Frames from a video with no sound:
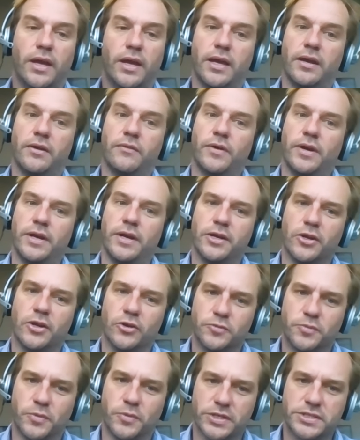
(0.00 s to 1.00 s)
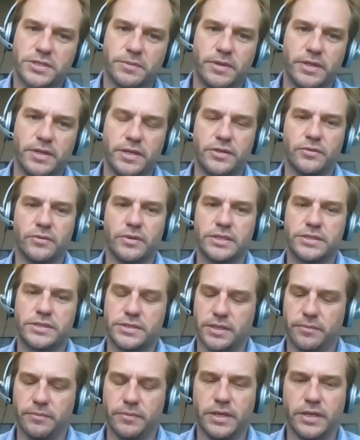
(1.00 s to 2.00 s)
and in very close proximity to
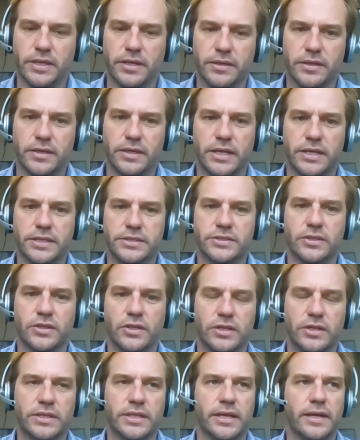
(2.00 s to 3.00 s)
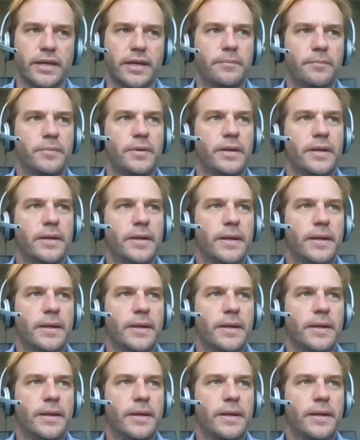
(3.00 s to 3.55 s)
us. Um, you can you guys can look that up.